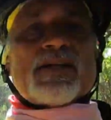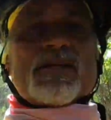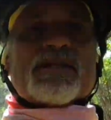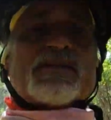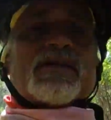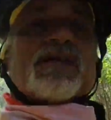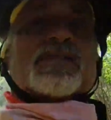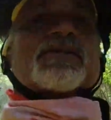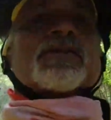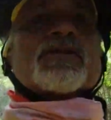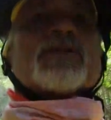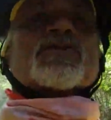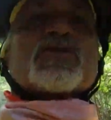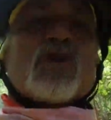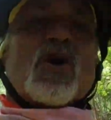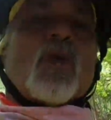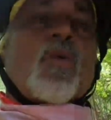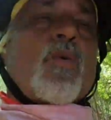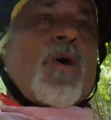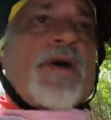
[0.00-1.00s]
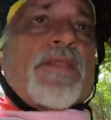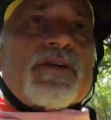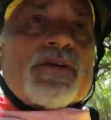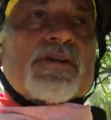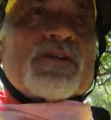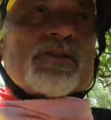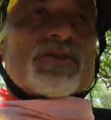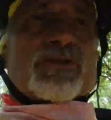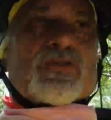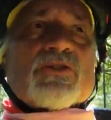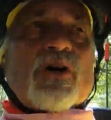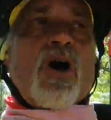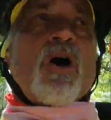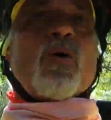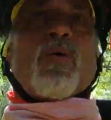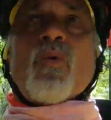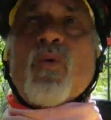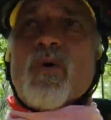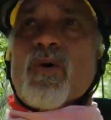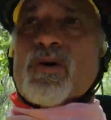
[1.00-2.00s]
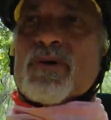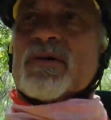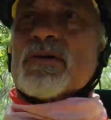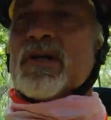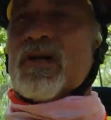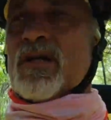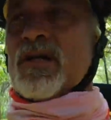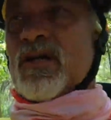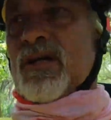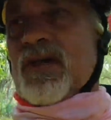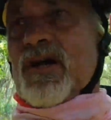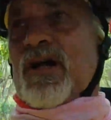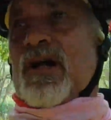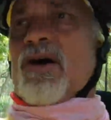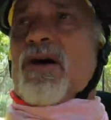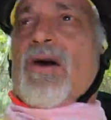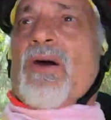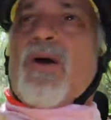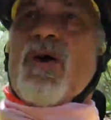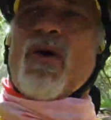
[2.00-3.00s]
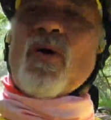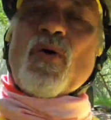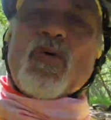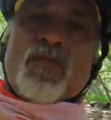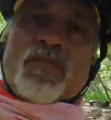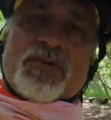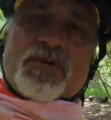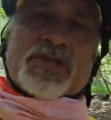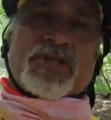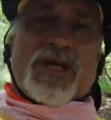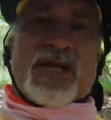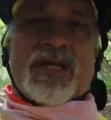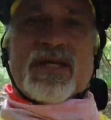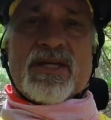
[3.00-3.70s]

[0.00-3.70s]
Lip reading: a dozen or so weathered and salt-worn homes